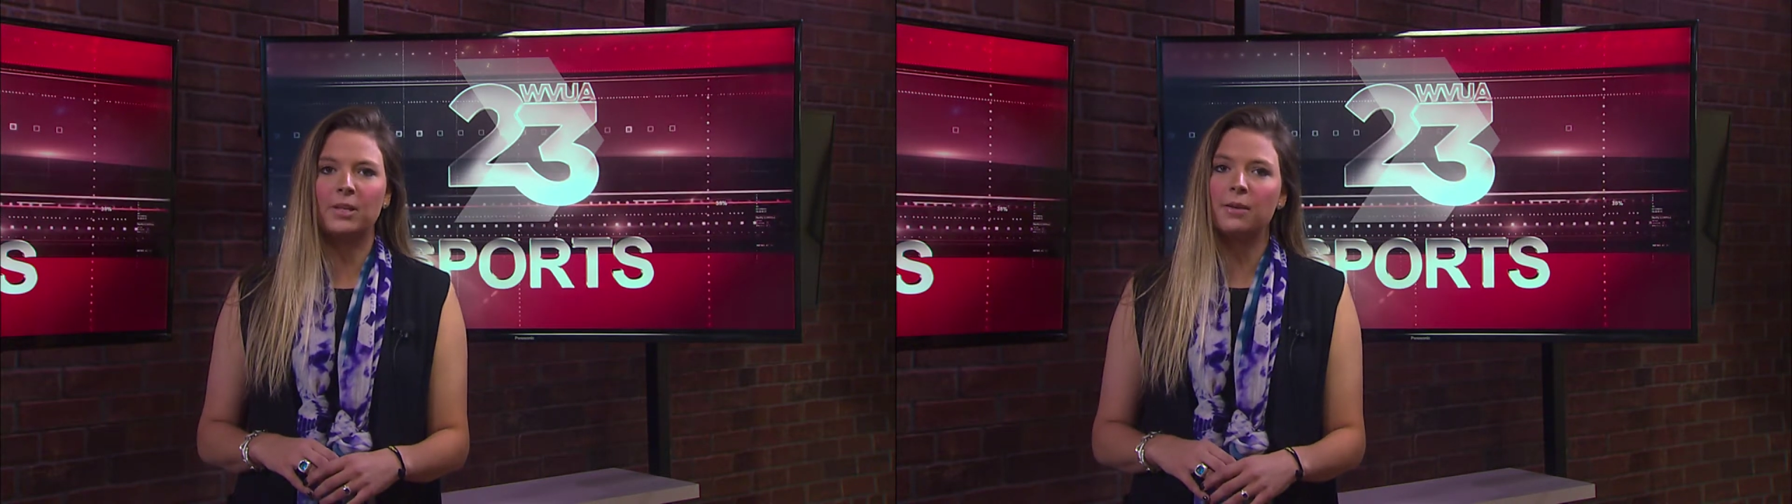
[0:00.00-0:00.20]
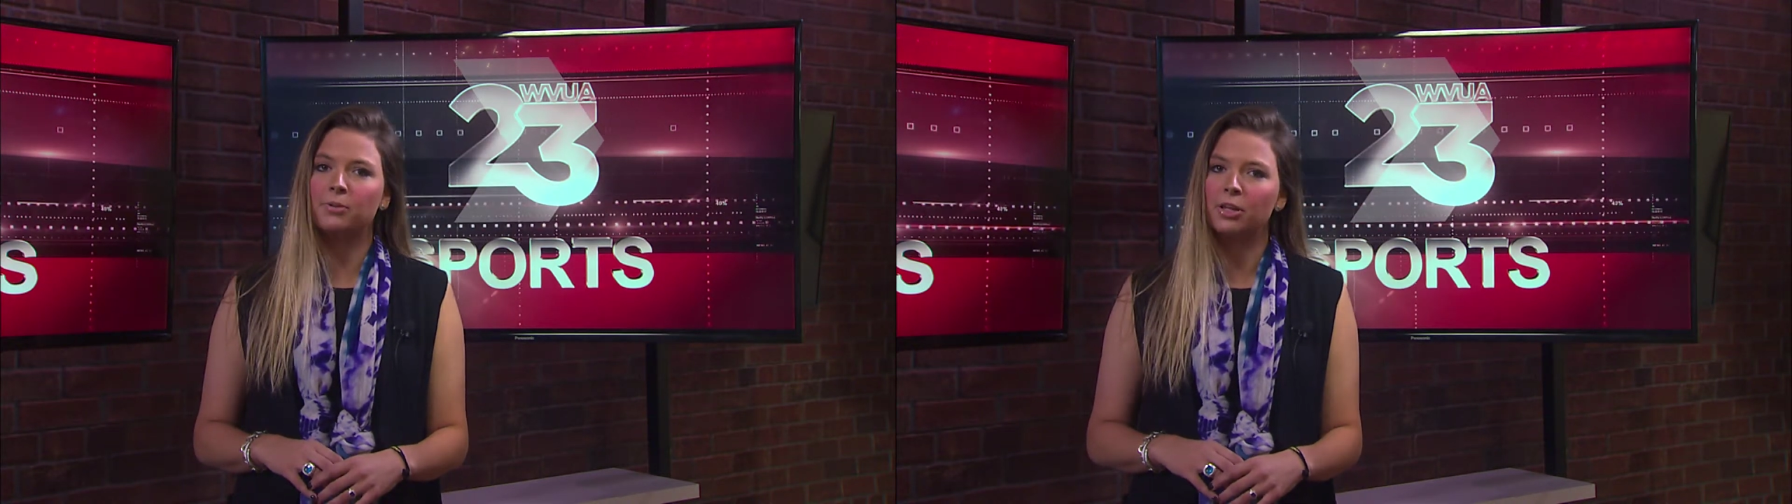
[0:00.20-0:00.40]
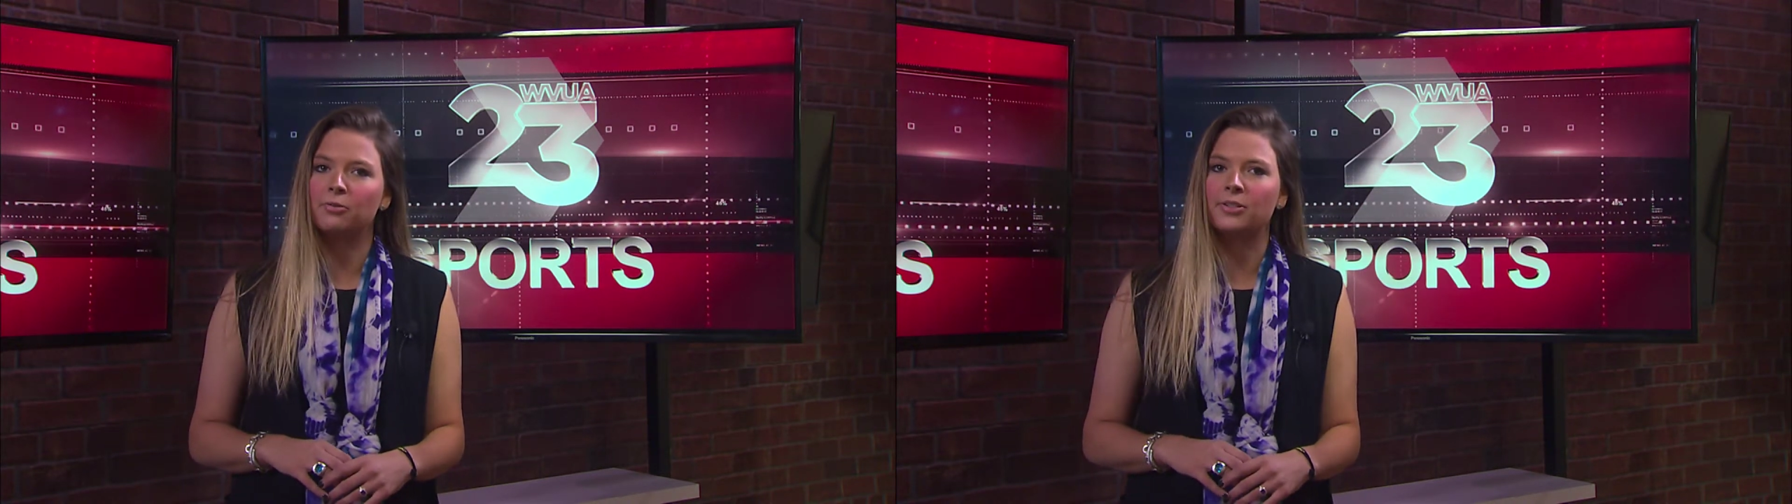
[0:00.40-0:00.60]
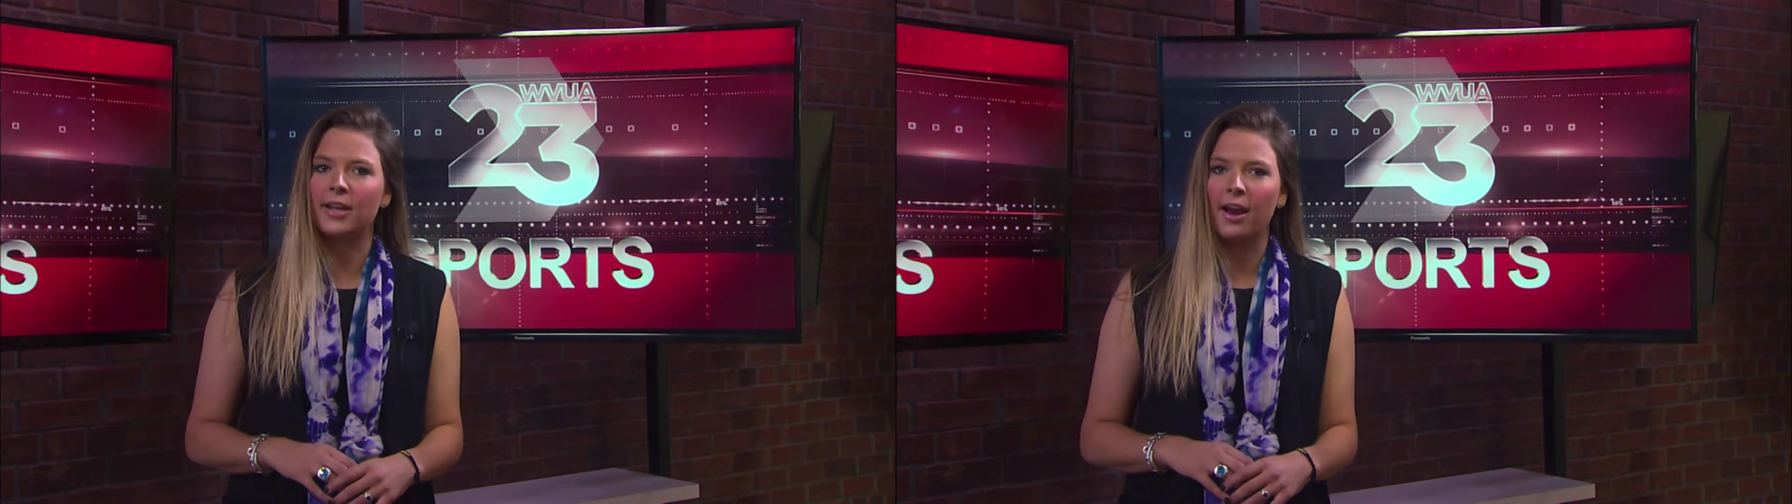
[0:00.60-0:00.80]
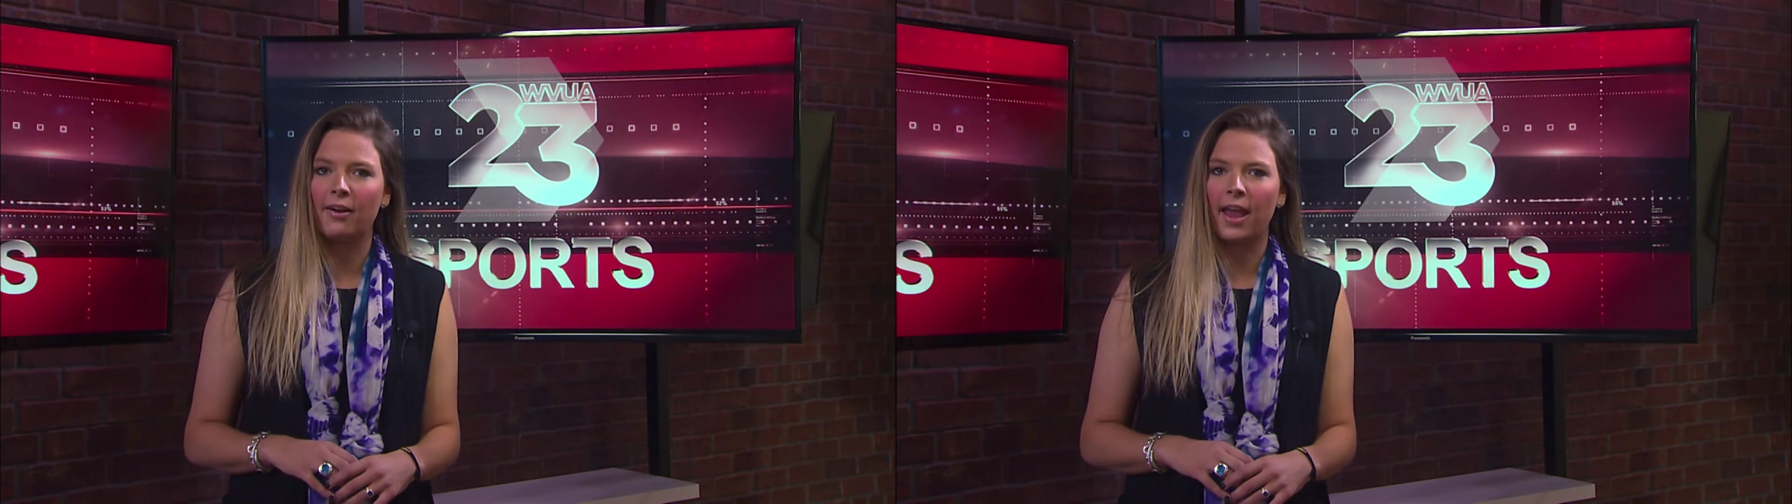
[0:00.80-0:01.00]
debut
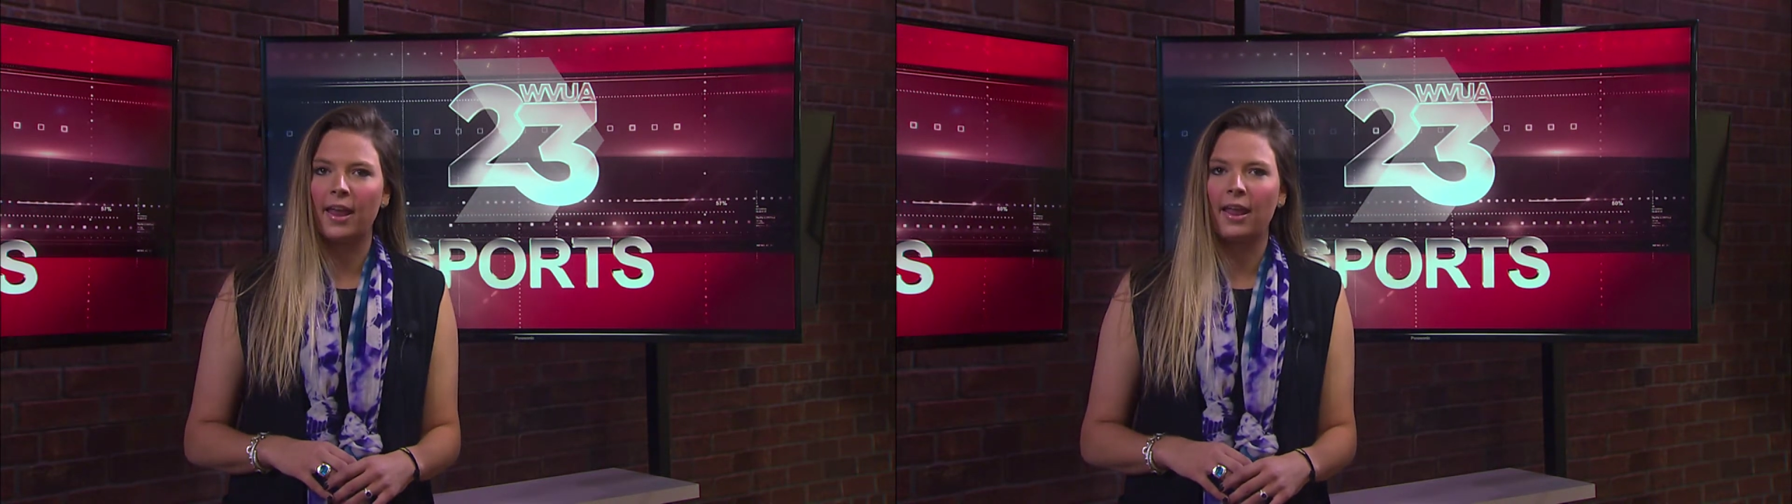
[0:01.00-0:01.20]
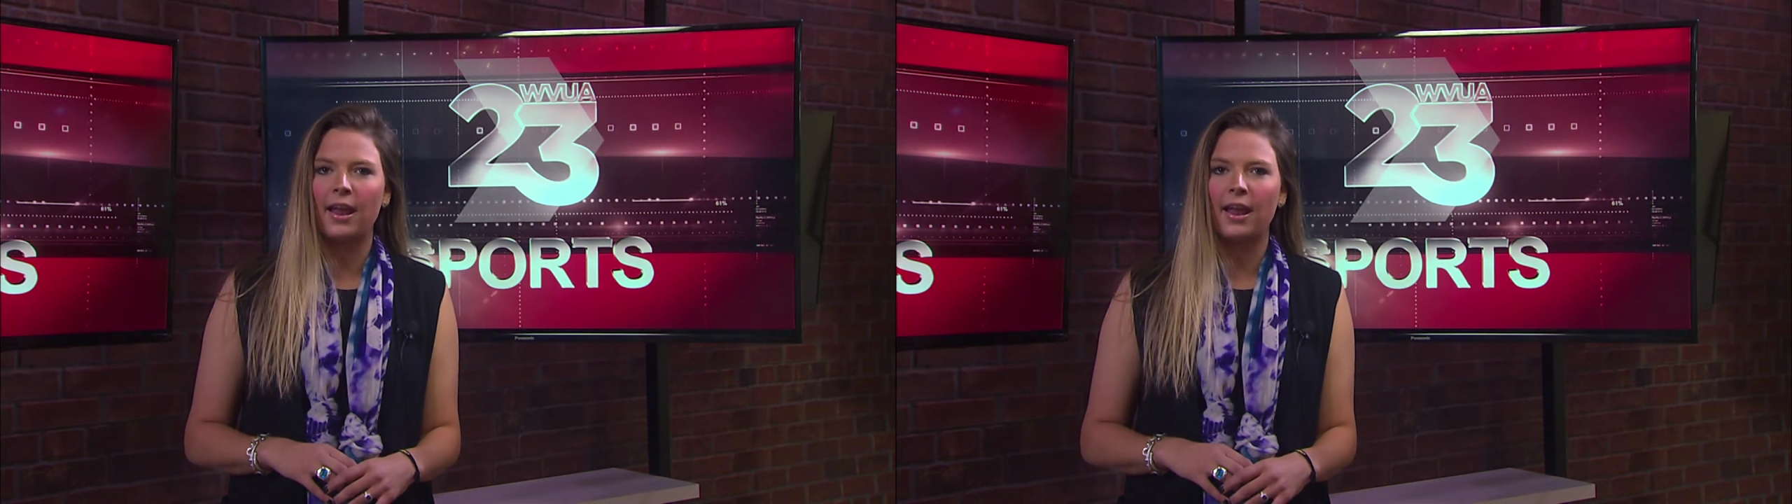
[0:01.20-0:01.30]
Saturday